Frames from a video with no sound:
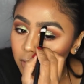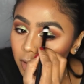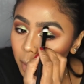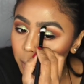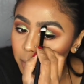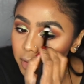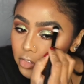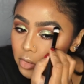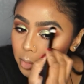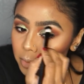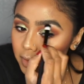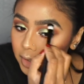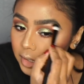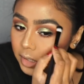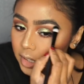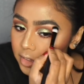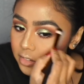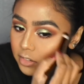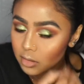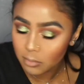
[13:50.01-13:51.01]
I mean, some of the
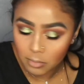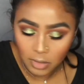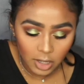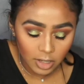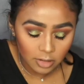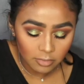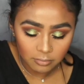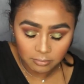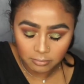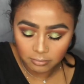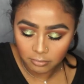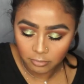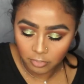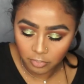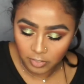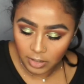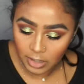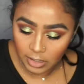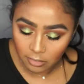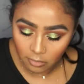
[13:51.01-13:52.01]
glitter might
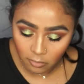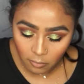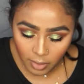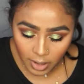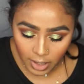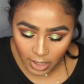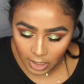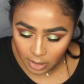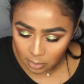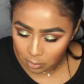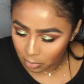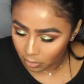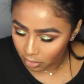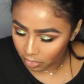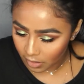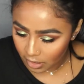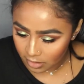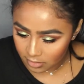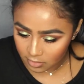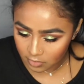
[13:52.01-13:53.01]
flake
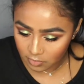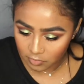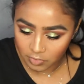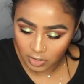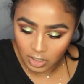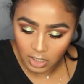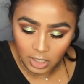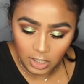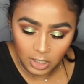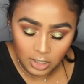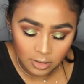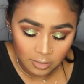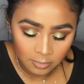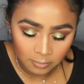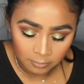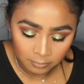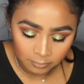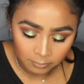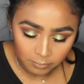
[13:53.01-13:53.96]
away, that's fine.